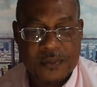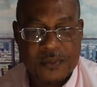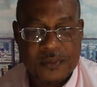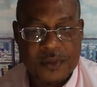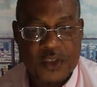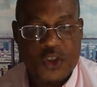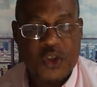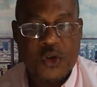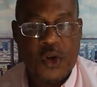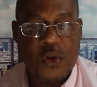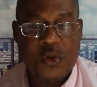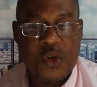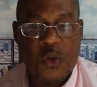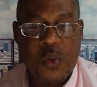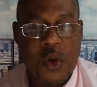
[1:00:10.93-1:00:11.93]
Because you
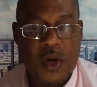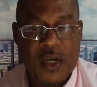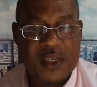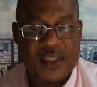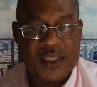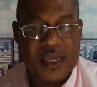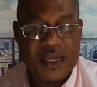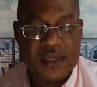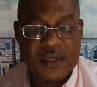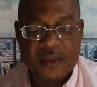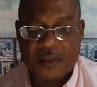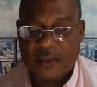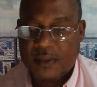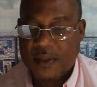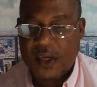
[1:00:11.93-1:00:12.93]
don't you won't understand it
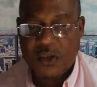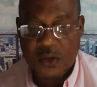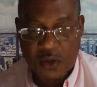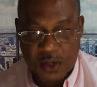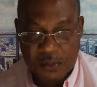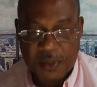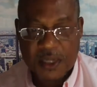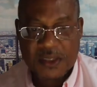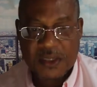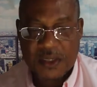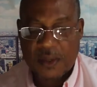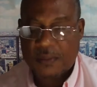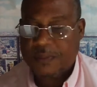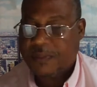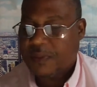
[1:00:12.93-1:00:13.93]
and you're gonna mess it
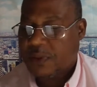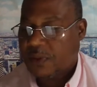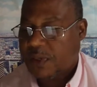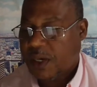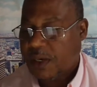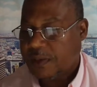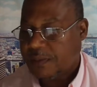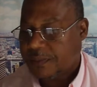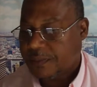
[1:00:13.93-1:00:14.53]
up. Okay?